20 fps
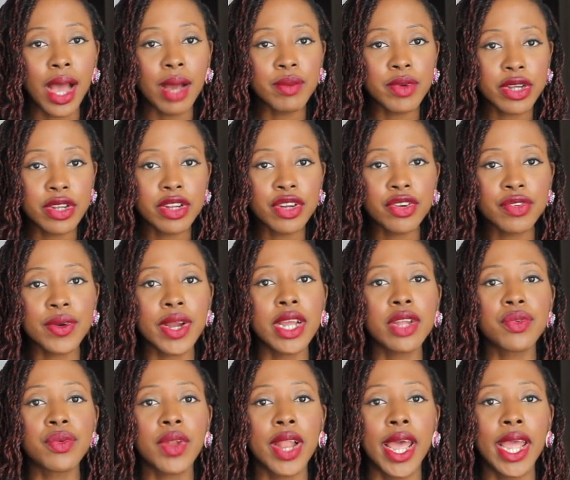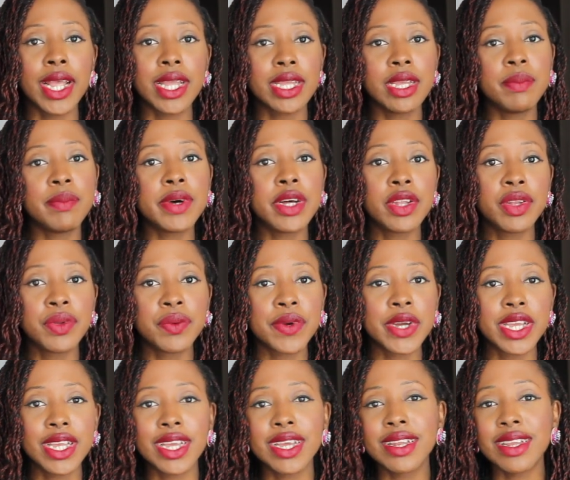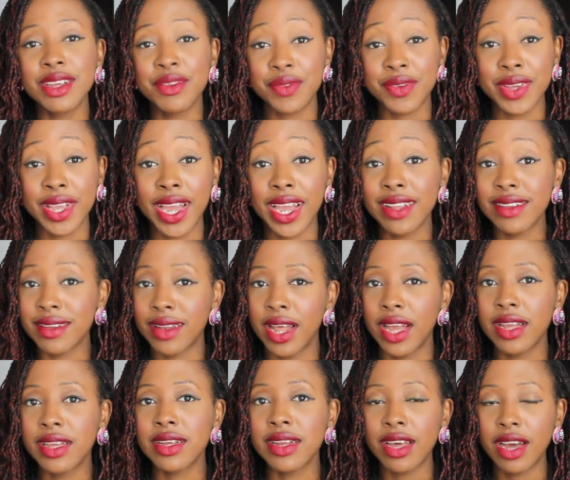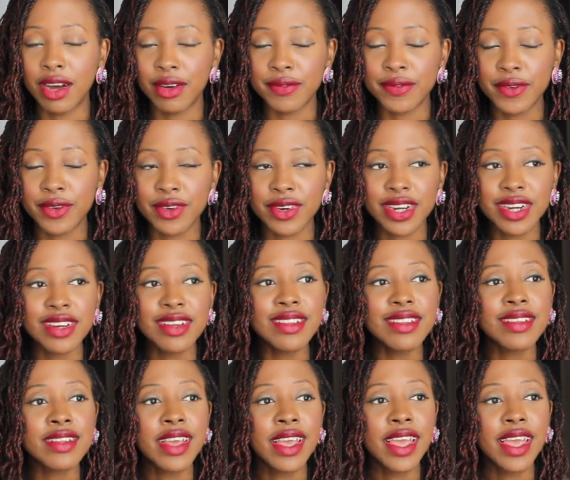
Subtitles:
I'm gonna try to like keep on doing it if you guys like it, of course.